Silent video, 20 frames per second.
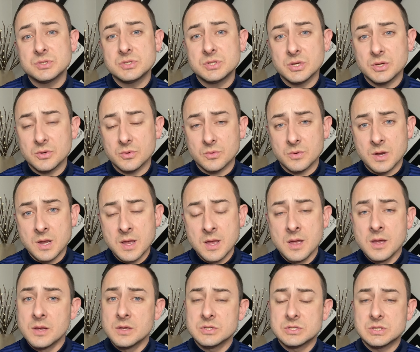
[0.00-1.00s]
2.
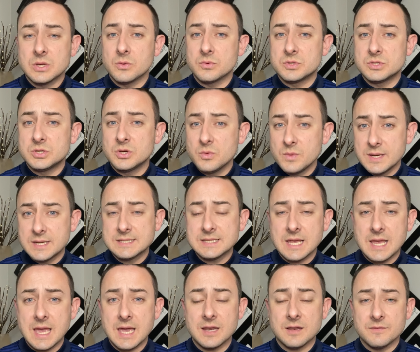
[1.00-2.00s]
So 2 weeks
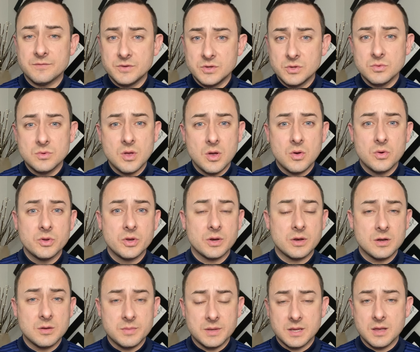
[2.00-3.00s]
ahead, if you know you're
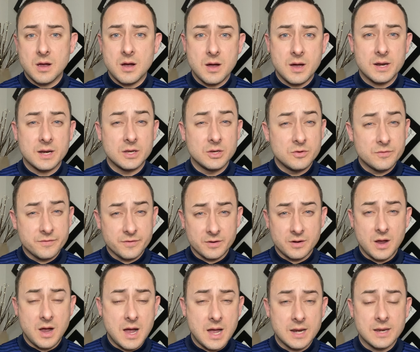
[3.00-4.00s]
going to be gone and you
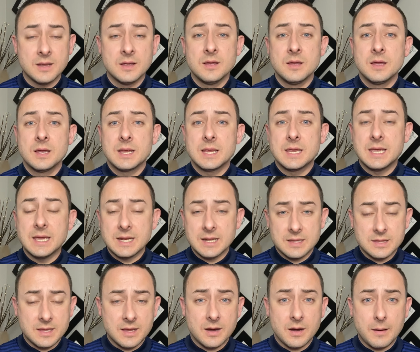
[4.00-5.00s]
forgot, get
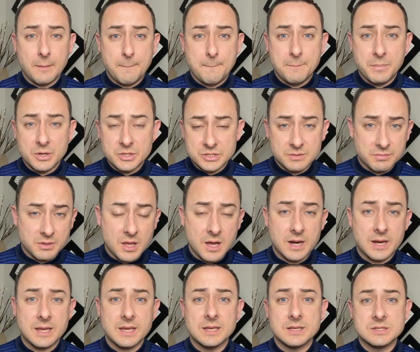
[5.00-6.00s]
in there, put your
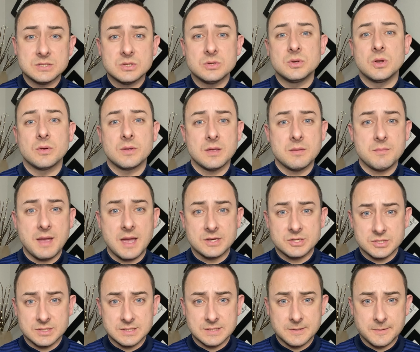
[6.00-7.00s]
block in so you don't get
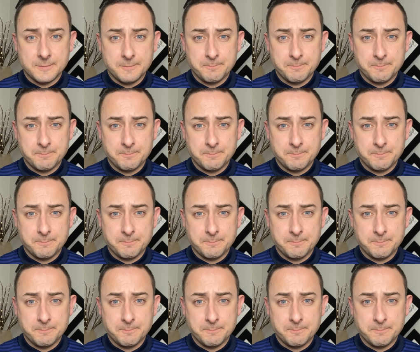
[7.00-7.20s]
matches.